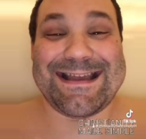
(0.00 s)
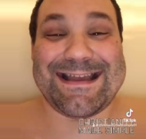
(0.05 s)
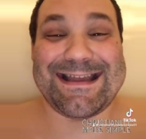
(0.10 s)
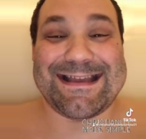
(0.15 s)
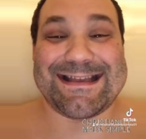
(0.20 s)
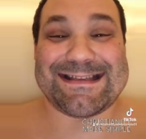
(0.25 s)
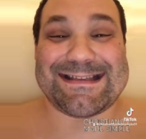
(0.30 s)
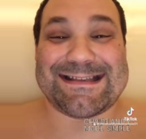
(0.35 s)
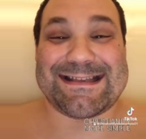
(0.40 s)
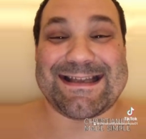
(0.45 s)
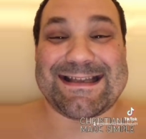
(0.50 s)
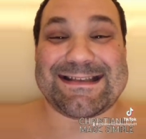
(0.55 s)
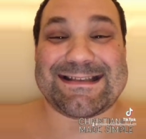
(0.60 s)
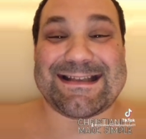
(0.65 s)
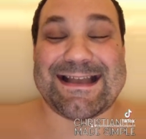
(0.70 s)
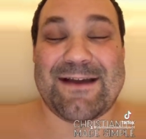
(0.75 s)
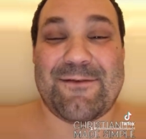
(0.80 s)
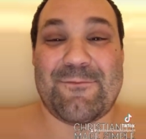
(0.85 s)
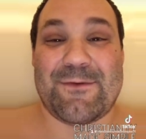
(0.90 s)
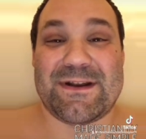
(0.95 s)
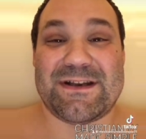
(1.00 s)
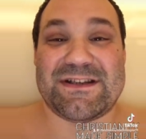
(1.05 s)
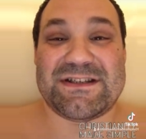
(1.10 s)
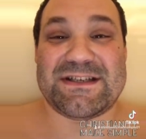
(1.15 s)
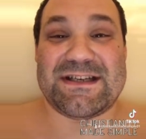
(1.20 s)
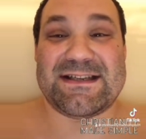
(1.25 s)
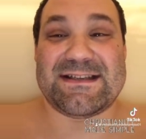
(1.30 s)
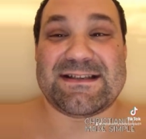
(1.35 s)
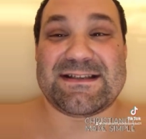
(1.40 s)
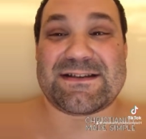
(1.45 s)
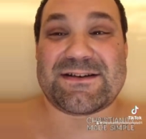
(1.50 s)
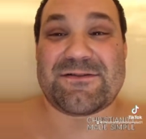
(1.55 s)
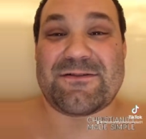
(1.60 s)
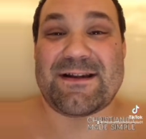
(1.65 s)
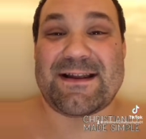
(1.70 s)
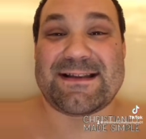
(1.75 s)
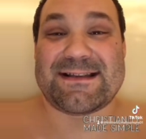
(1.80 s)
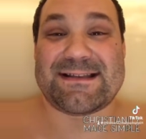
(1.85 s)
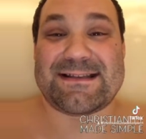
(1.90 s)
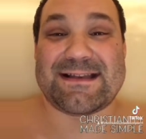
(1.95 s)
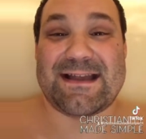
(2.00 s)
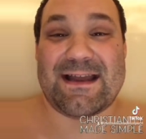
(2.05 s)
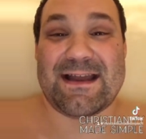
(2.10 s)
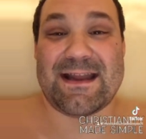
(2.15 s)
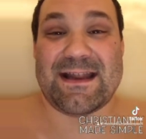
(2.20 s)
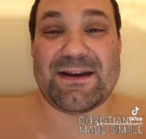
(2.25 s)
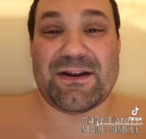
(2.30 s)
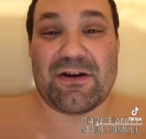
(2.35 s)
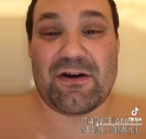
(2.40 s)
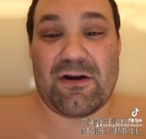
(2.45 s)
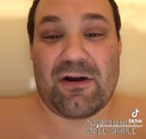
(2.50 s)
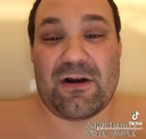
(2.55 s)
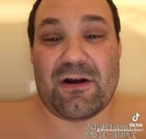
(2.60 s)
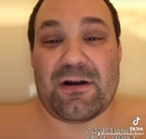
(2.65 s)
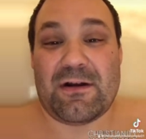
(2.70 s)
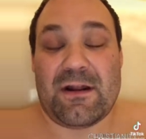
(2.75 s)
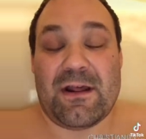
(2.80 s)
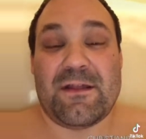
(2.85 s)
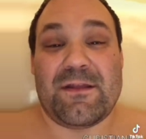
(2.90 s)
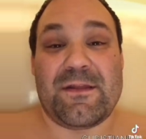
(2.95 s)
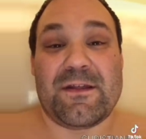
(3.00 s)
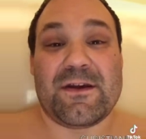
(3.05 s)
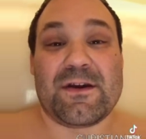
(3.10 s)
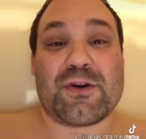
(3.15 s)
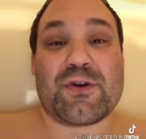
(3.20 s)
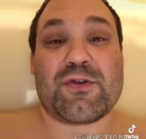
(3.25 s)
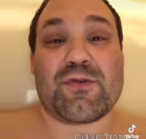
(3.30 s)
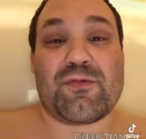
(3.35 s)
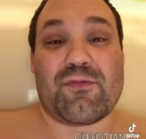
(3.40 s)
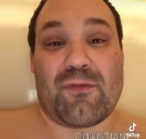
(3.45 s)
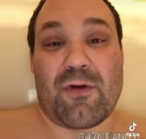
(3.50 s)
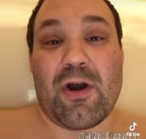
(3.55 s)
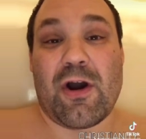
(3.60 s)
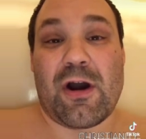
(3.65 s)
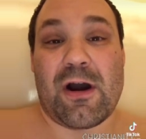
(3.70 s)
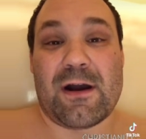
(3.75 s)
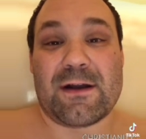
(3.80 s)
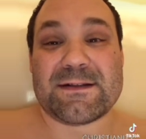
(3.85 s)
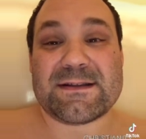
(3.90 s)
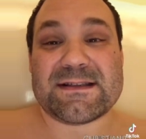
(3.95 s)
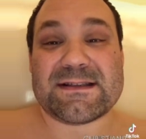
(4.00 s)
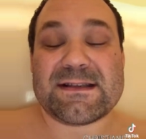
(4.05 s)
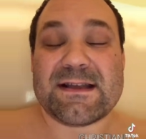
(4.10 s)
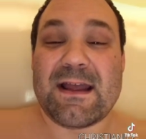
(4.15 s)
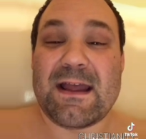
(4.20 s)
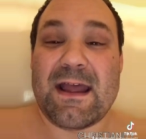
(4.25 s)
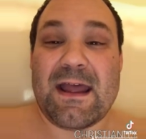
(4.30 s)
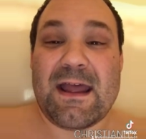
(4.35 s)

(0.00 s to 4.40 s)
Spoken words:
It says that when Jesus Christ died on the cross,